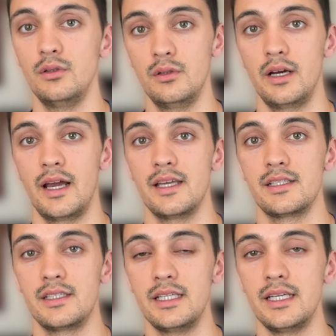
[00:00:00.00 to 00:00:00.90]
Oo
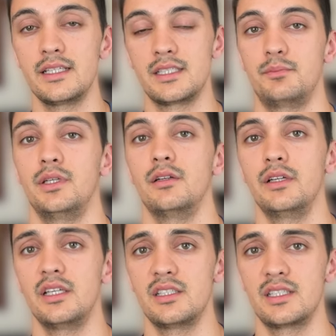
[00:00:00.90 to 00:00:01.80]
has the
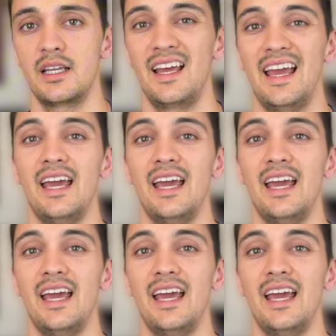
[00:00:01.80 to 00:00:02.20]
experience